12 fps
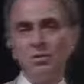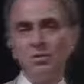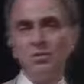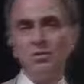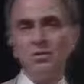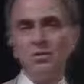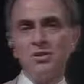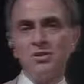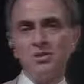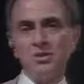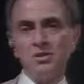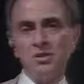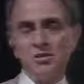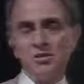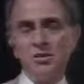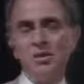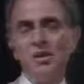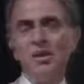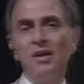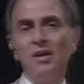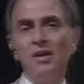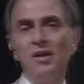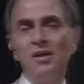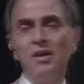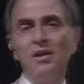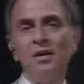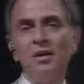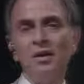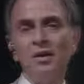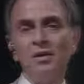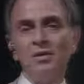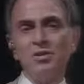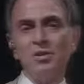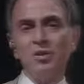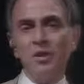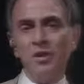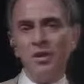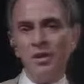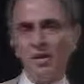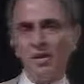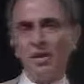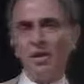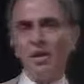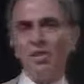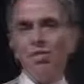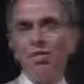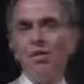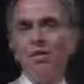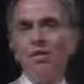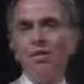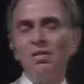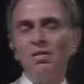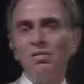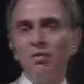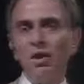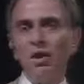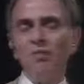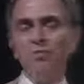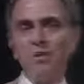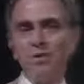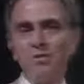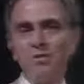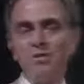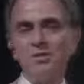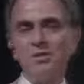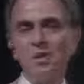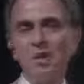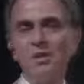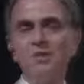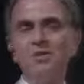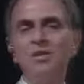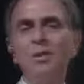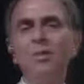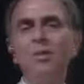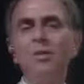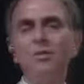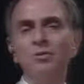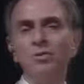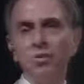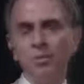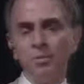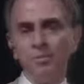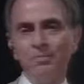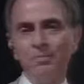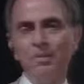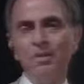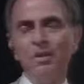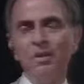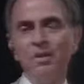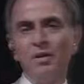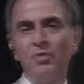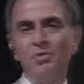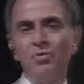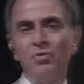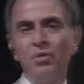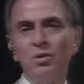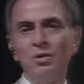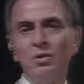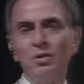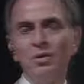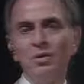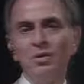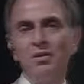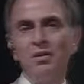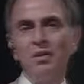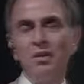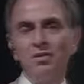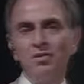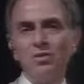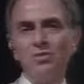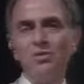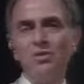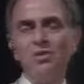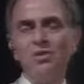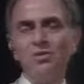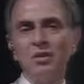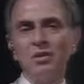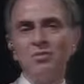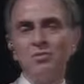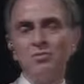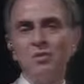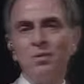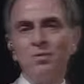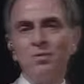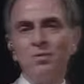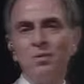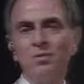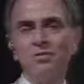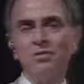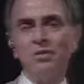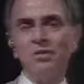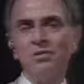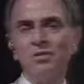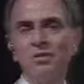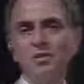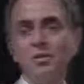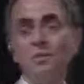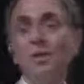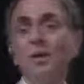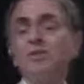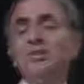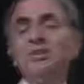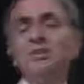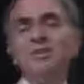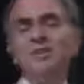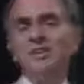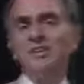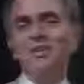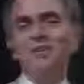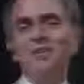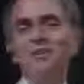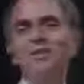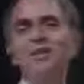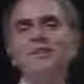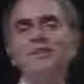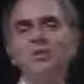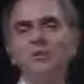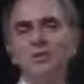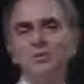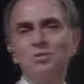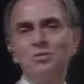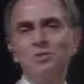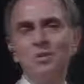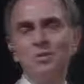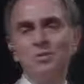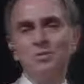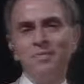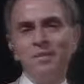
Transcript: inconsistencies, and so on. I think the creative process is a partnership between a conscious and an unconscious part of our minds. At least that's how it seems to me.